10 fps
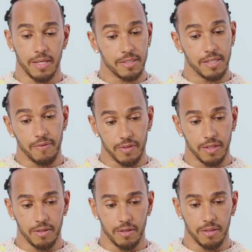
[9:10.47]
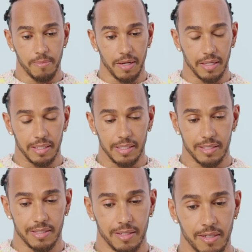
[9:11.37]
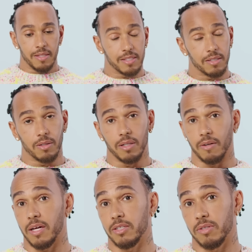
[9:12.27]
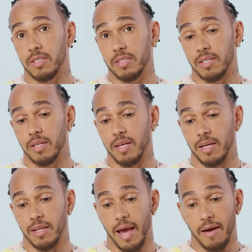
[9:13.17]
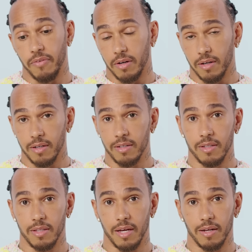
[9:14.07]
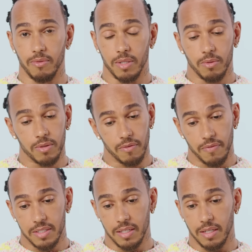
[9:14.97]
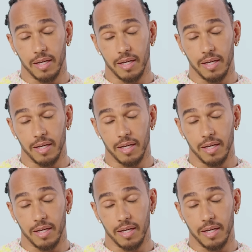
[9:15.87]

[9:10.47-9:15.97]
That's definitely on the bucket list. There's still a lot of countries in Africa that I really want to visit,